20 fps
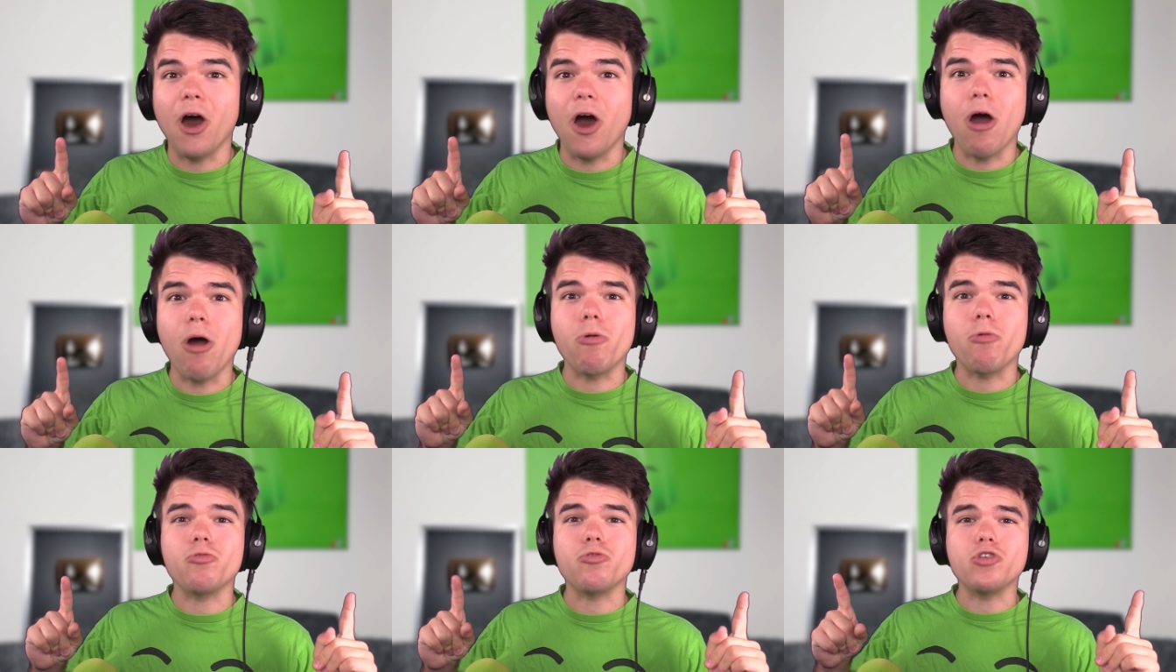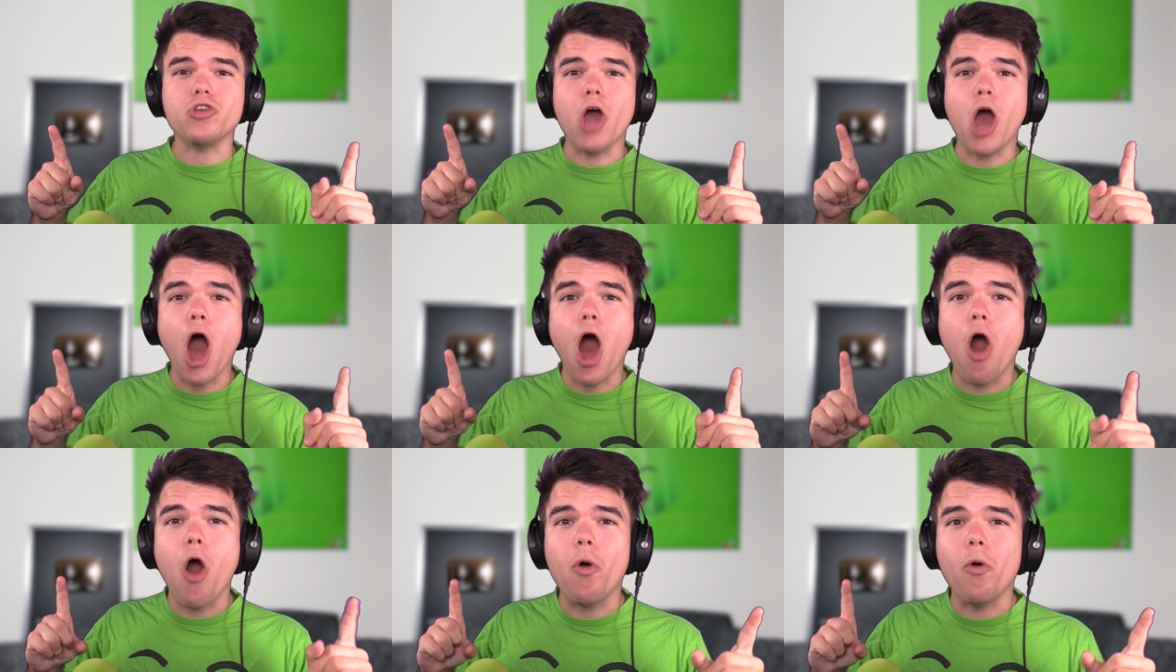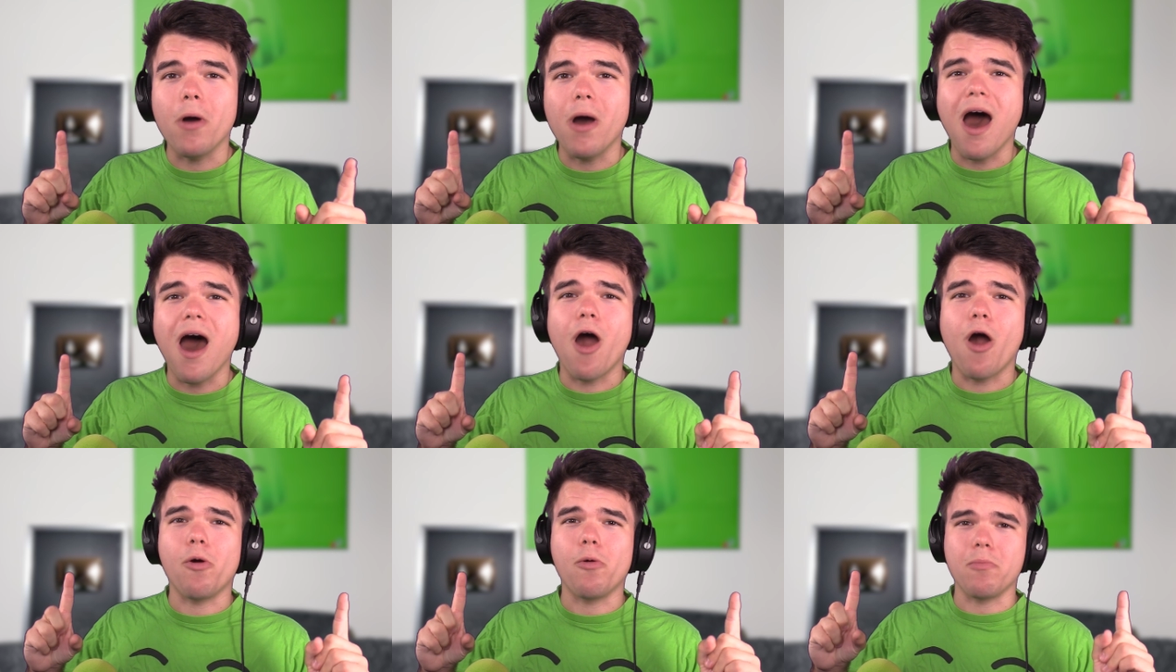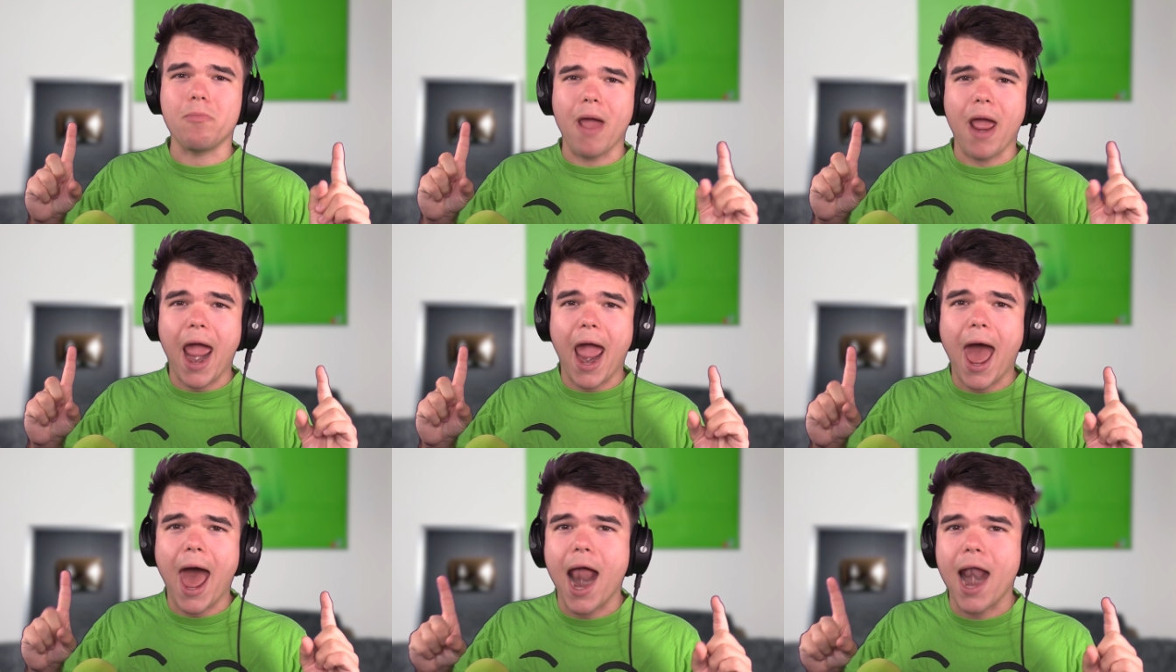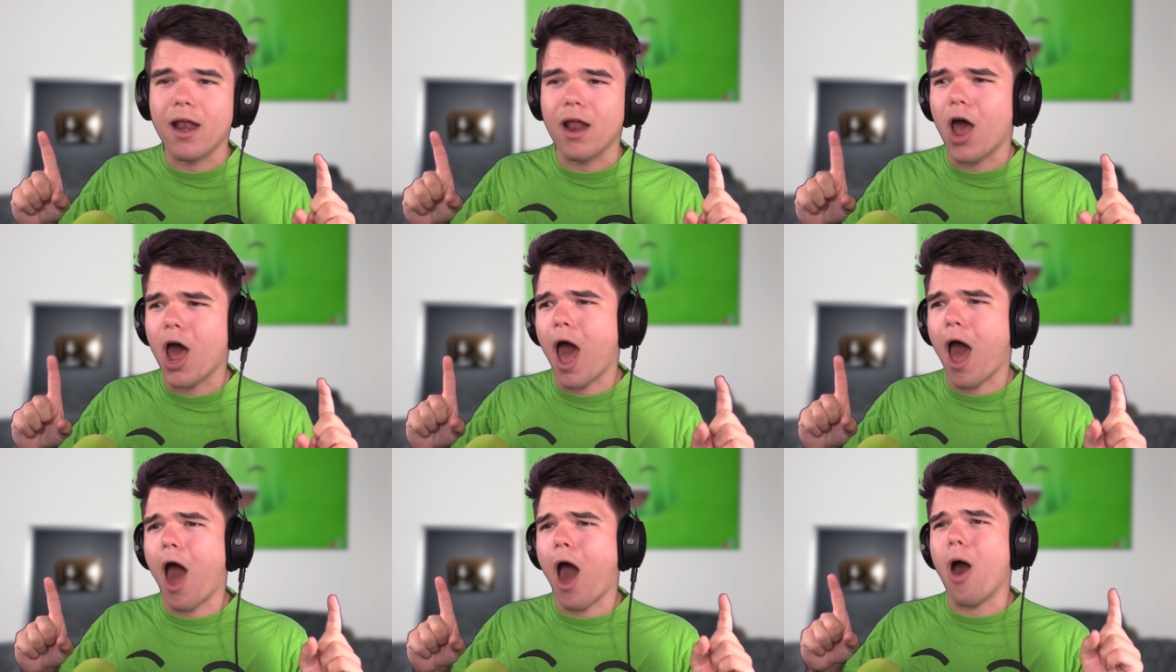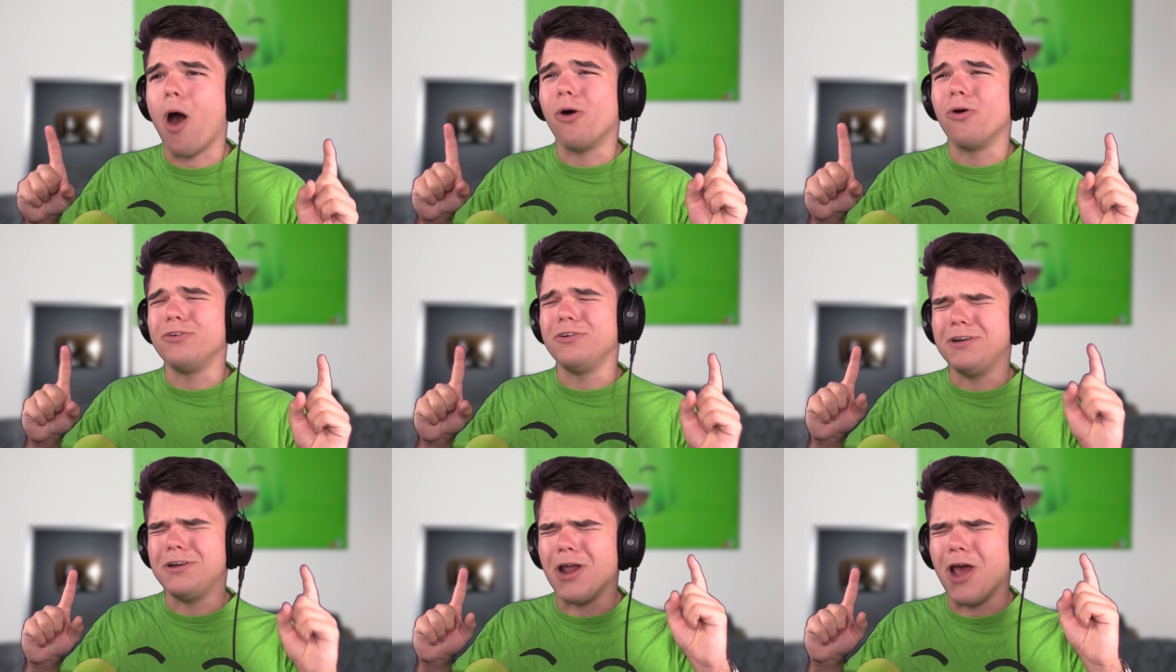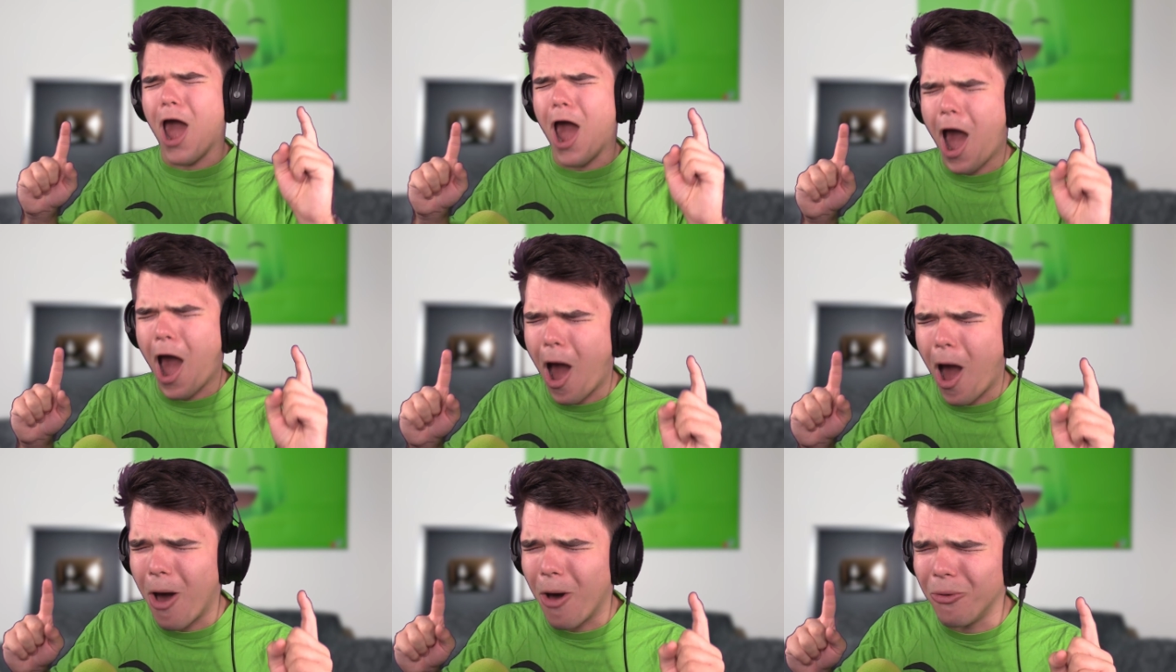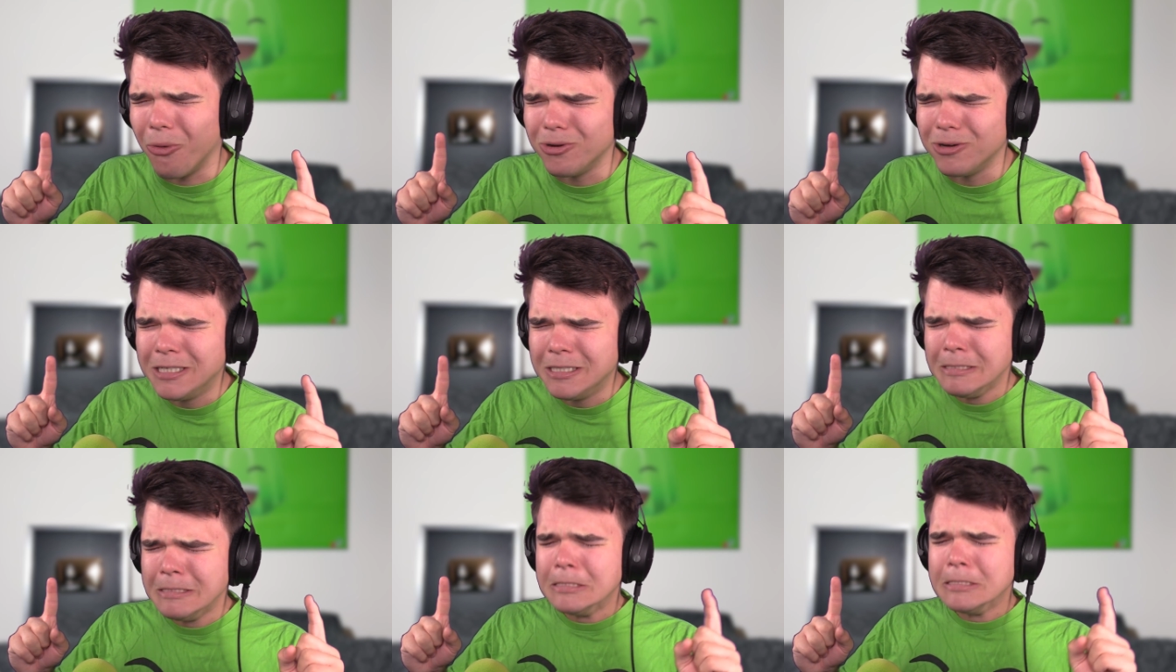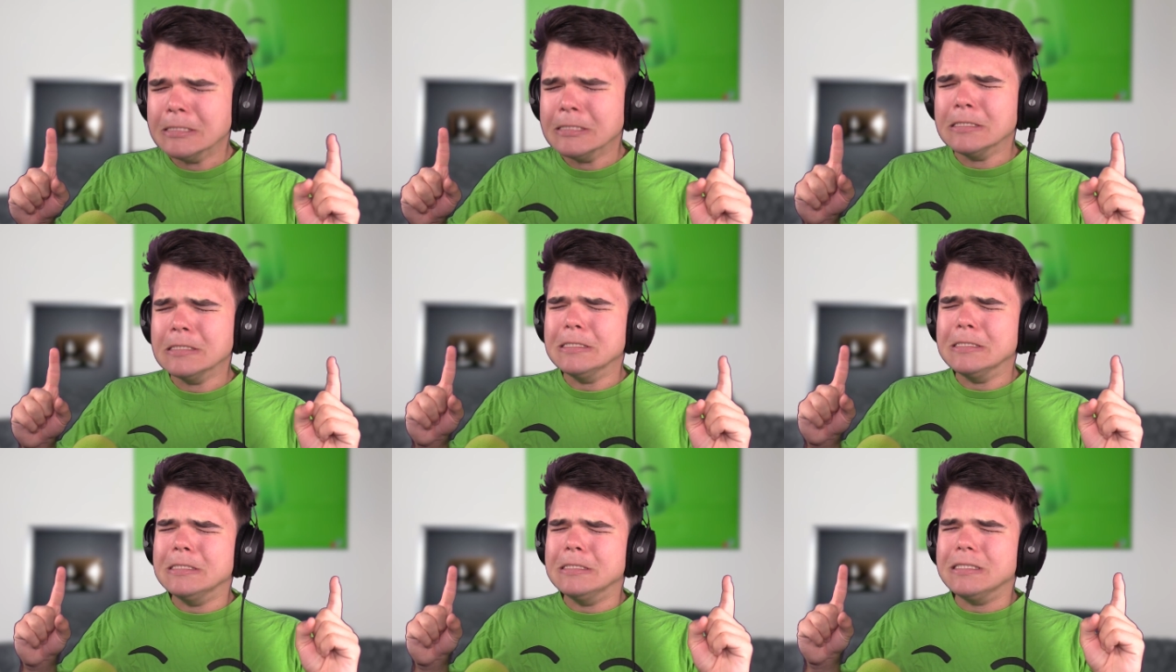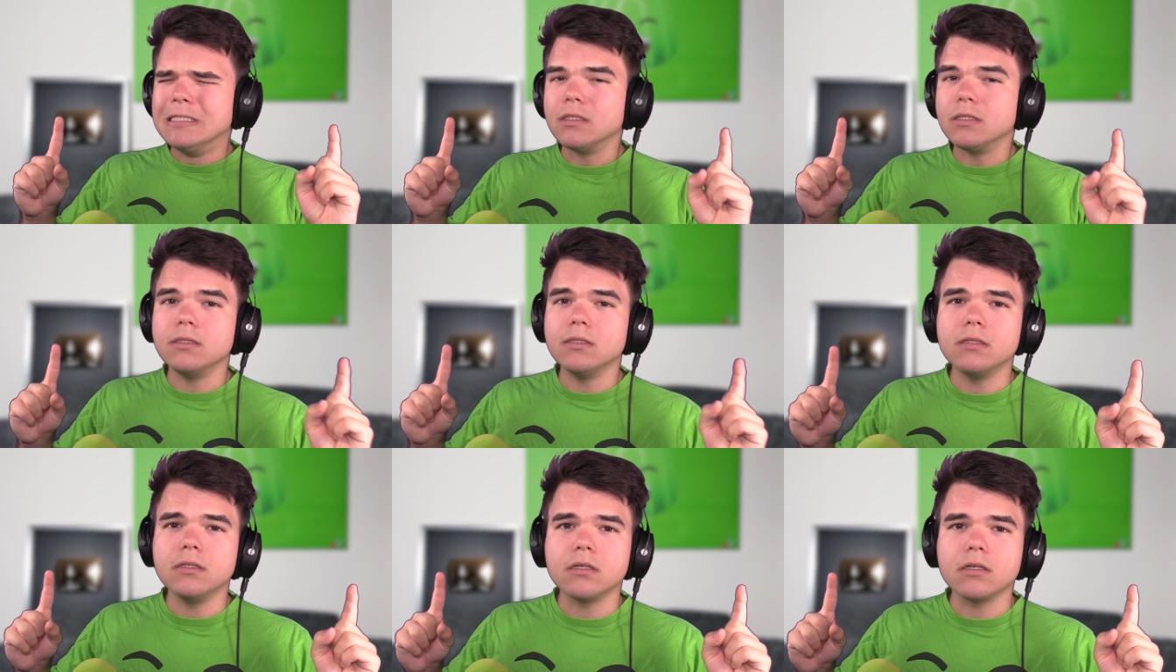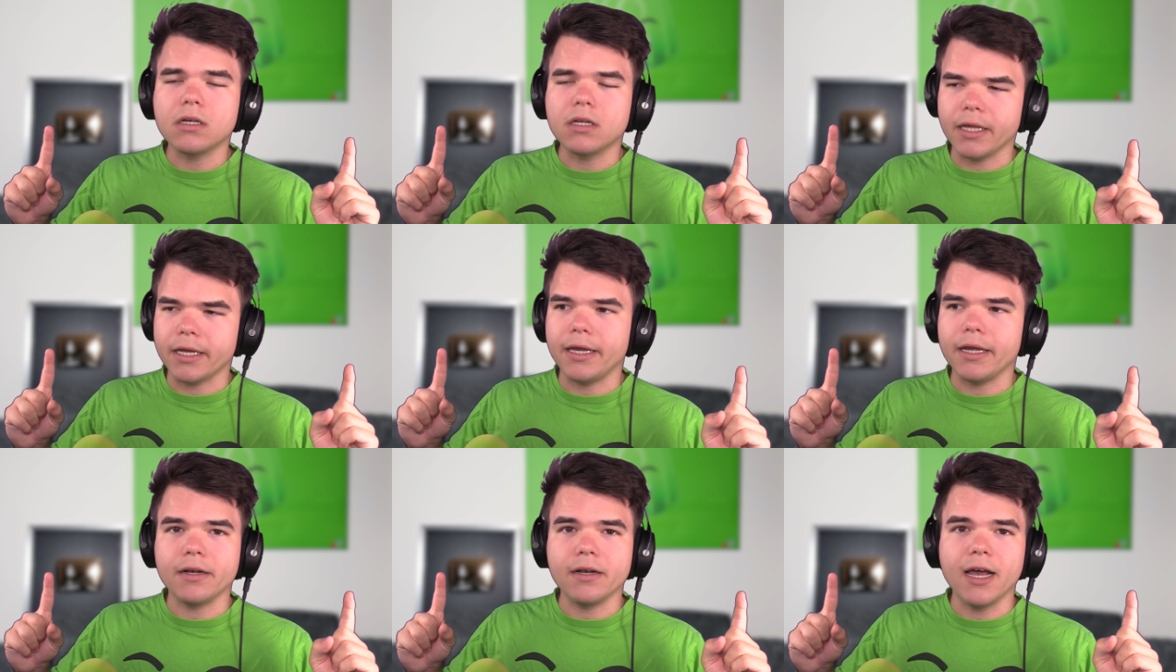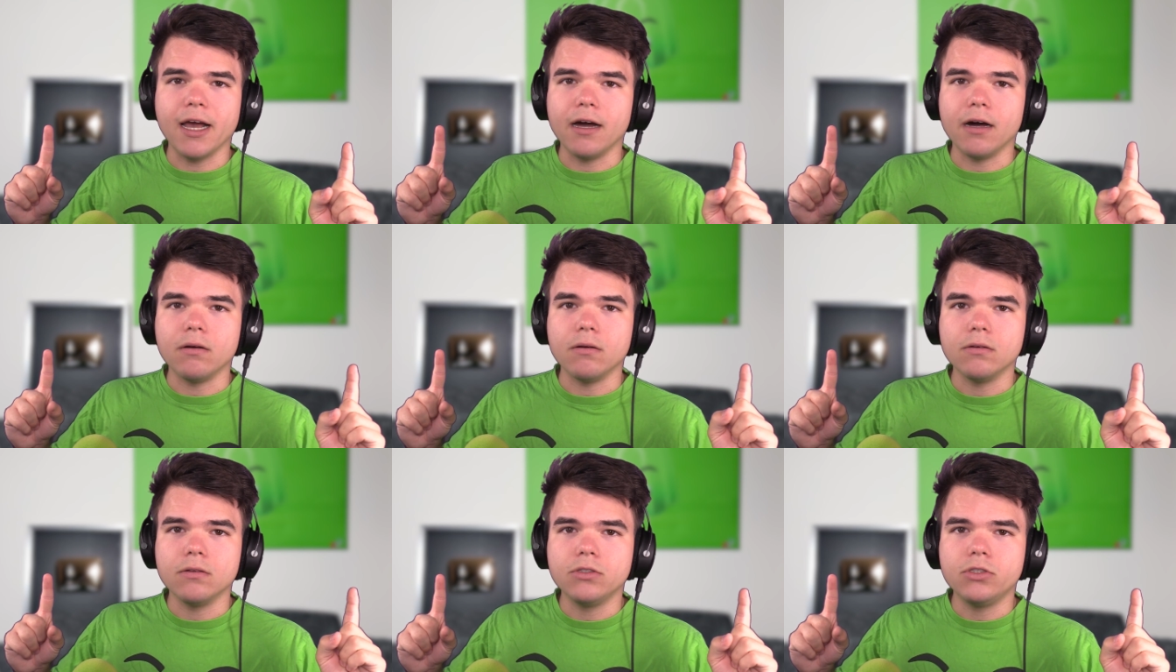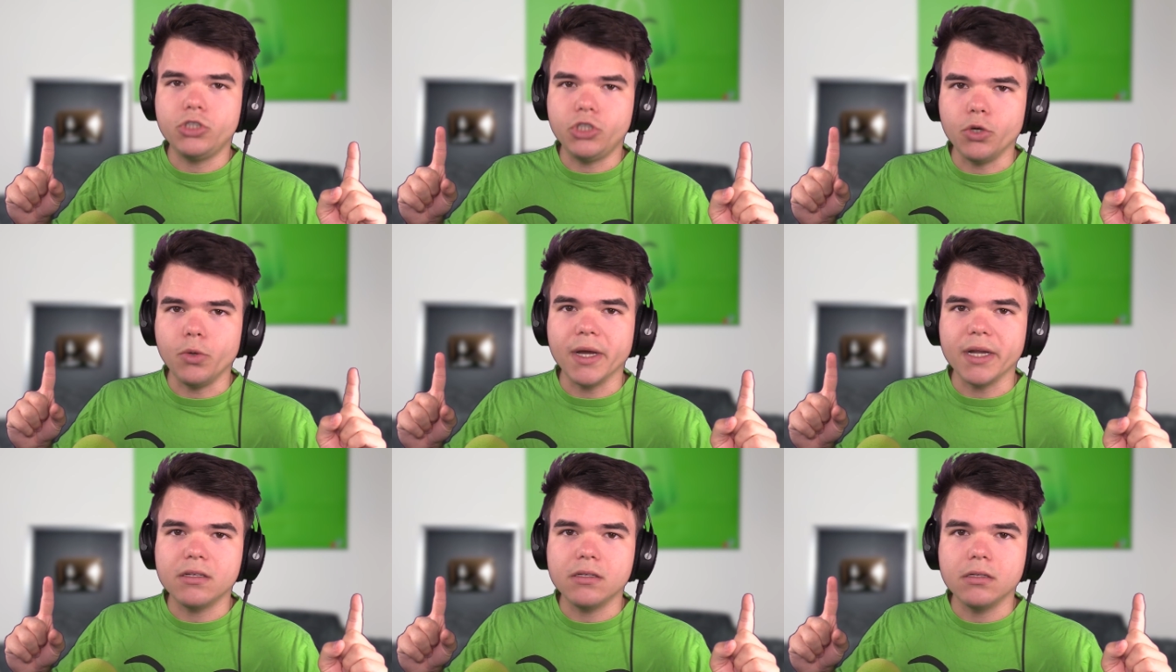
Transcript: Oh no! Oh man! Oh no! Click here now. Do it.